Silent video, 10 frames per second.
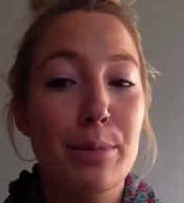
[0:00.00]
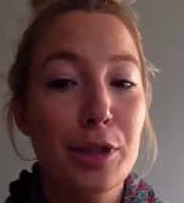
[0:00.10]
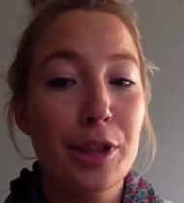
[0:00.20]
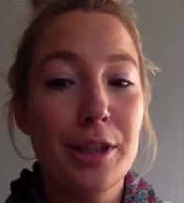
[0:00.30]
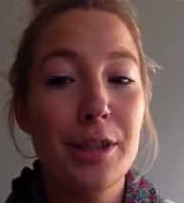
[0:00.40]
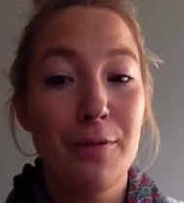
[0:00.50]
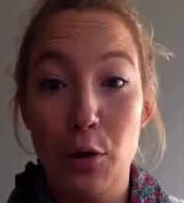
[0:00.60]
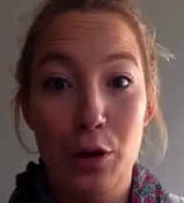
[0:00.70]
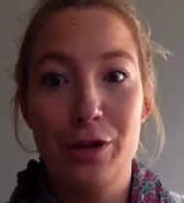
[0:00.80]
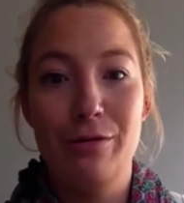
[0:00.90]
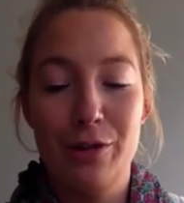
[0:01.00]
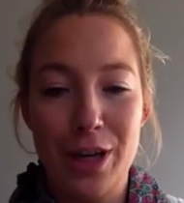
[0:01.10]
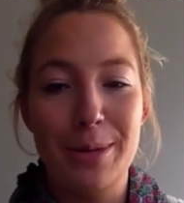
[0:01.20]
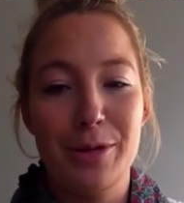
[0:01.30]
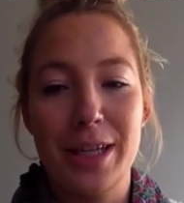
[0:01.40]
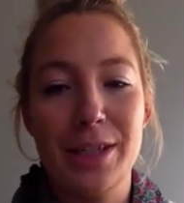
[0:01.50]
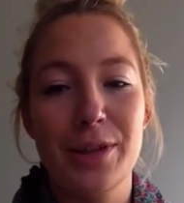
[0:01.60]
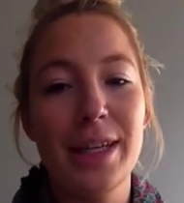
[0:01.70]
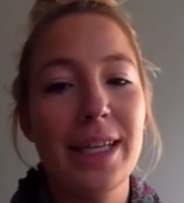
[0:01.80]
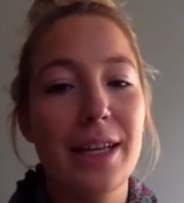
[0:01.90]
bushes,
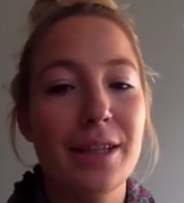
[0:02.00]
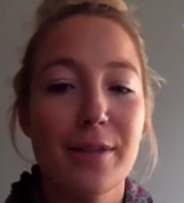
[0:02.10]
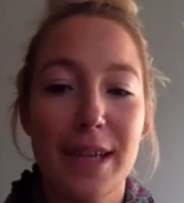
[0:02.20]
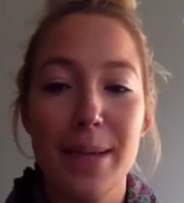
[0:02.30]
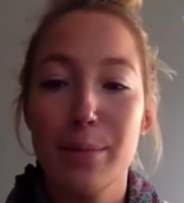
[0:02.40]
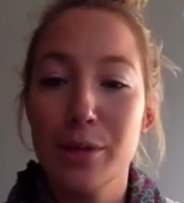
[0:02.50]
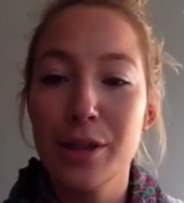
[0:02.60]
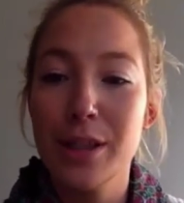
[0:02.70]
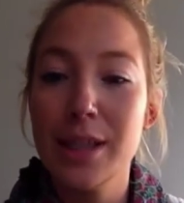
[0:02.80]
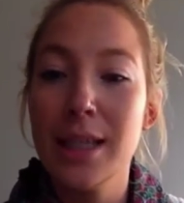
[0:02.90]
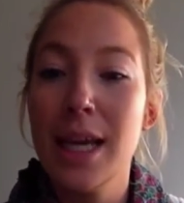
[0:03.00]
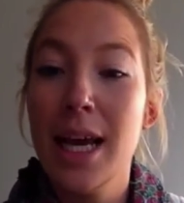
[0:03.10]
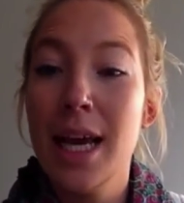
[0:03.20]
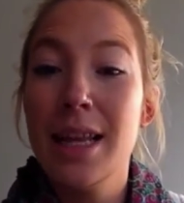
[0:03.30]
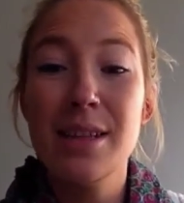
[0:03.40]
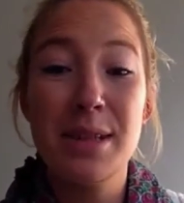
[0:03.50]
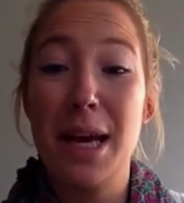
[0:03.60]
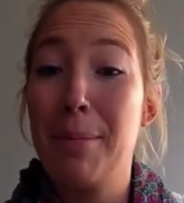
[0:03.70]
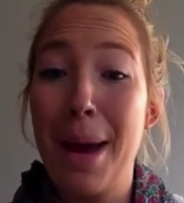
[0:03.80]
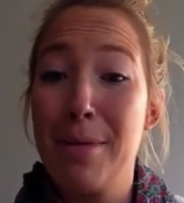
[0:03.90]
and other surrounding bushes. This is out
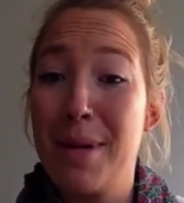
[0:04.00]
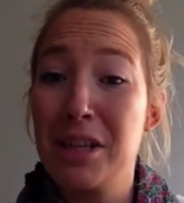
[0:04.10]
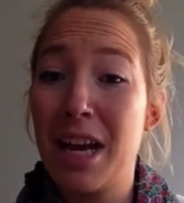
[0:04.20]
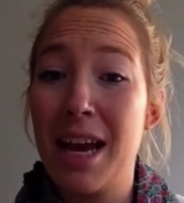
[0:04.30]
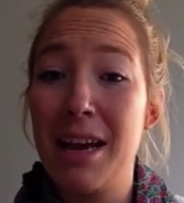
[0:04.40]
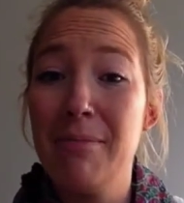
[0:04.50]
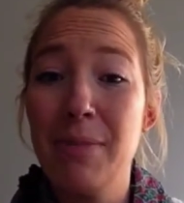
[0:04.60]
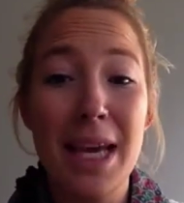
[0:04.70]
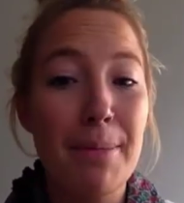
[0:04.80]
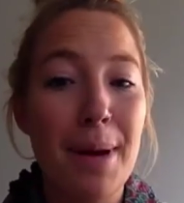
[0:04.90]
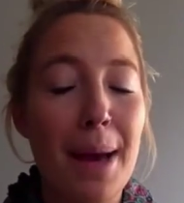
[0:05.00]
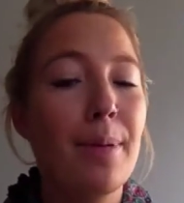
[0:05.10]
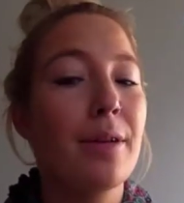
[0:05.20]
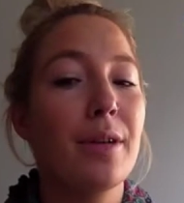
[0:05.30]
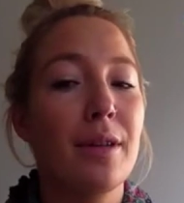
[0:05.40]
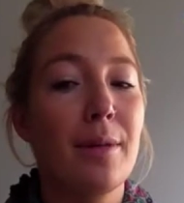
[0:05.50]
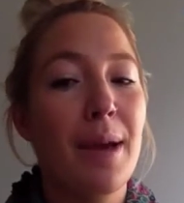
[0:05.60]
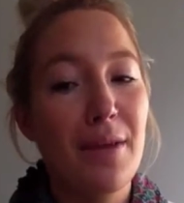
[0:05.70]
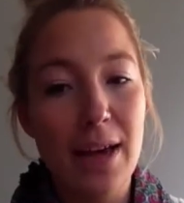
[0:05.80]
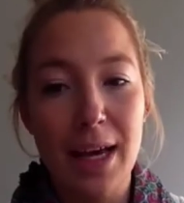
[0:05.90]
of paper mache, hymn paper and the
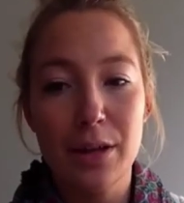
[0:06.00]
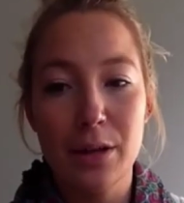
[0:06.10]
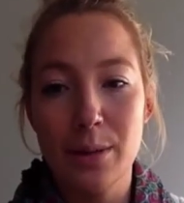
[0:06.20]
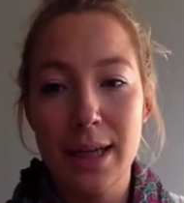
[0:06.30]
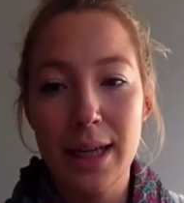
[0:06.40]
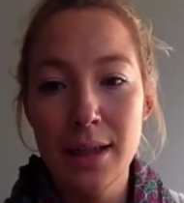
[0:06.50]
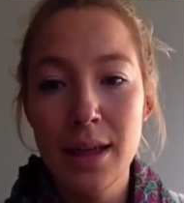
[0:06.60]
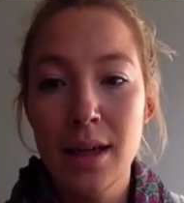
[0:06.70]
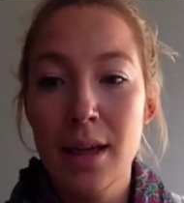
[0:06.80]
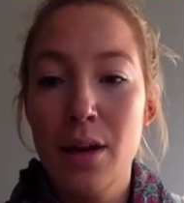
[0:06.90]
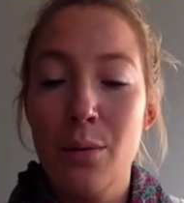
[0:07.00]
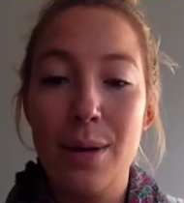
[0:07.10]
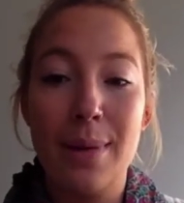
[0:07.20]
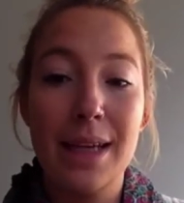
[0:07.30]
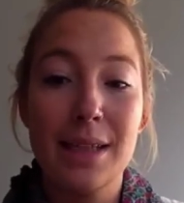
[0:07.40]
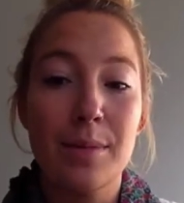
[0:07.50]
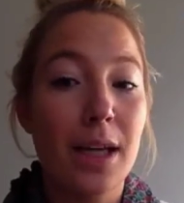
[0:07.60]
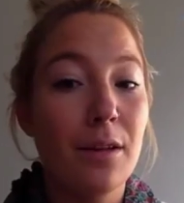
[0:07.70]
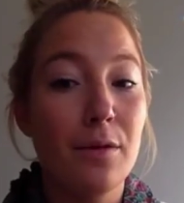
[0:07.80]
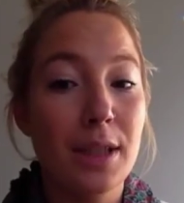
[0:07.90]
PVA glue again. We made some
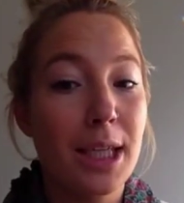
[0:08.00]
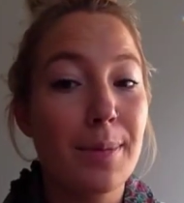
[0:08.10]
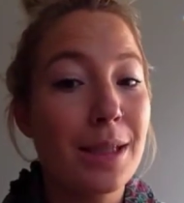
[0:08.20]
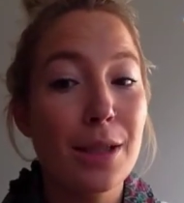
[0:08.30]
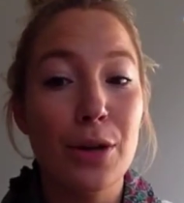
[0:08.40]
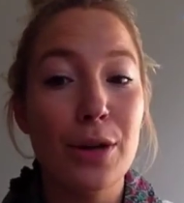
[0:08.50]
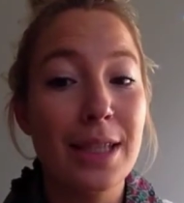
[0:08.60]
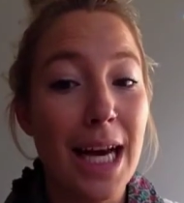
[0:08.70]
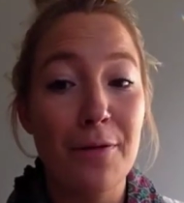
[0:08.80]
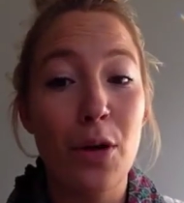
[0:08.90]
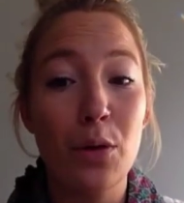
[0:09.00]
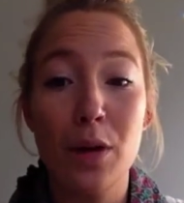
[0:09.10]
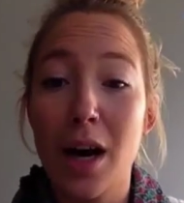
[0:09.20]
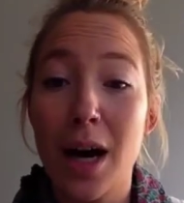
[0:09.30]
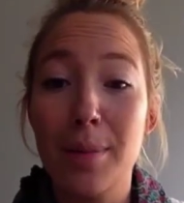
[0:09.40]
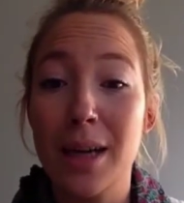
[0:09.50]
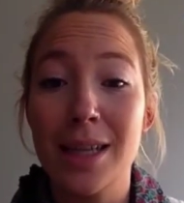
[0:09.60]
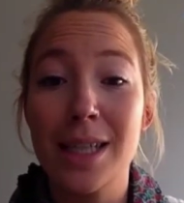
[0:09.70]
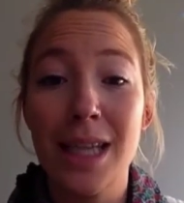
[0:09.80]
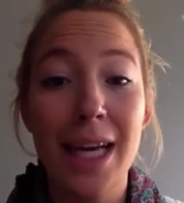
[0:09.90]
colourful stepping stones out of old carpet
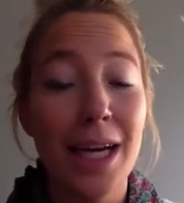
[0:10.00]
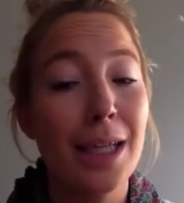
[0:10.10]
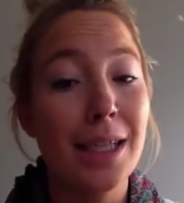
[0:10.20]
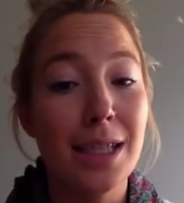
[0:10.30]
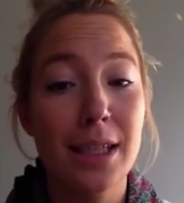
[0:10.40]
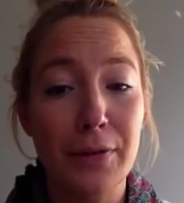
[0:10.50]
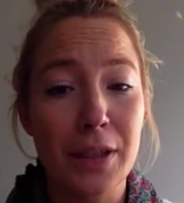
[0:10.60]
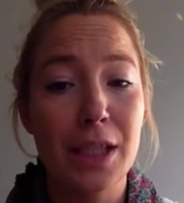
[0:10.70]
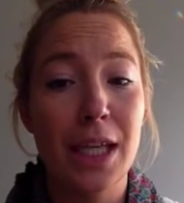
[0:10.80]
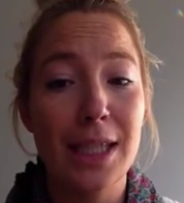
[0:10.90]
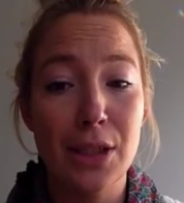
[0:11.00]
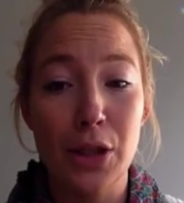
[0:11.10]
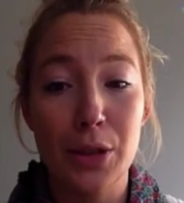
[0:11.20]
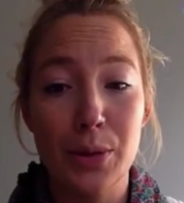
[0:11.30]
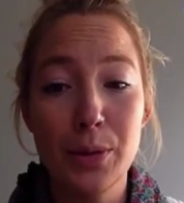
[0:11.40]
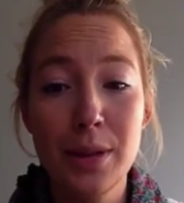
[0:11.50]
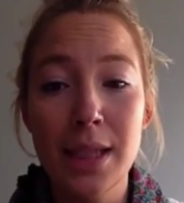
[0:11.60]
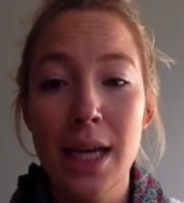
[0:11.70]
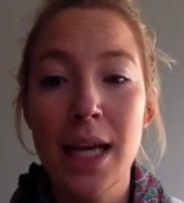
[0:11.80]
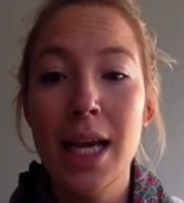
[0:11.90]
underlay cut into different sized circles
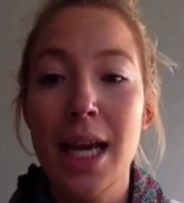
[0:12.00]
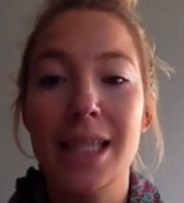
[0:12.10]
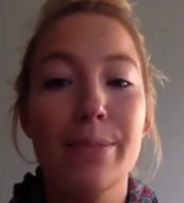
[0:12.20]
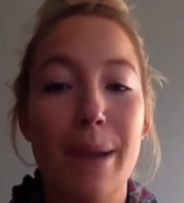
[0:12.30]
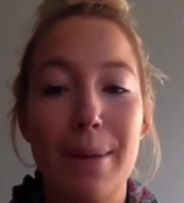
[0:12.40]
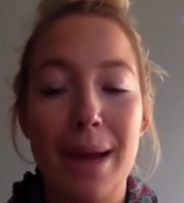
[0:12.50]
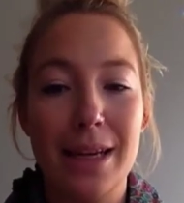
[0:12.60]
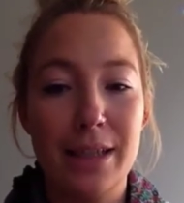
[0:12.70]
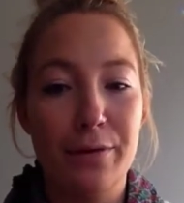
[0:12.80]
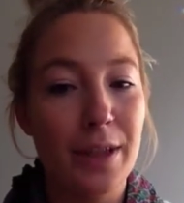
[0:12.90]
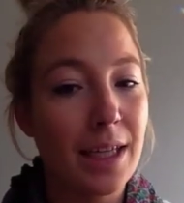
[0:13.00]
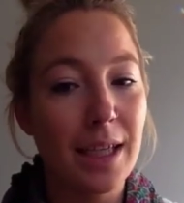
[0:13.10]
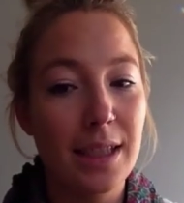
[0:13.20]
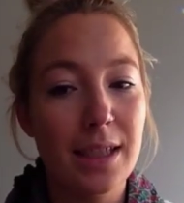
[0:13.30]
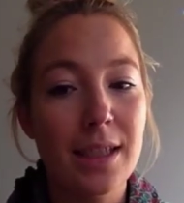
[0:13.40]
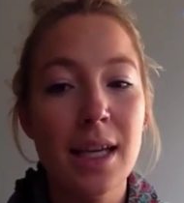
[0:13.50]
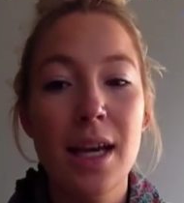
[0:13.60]
and spray painted different colours.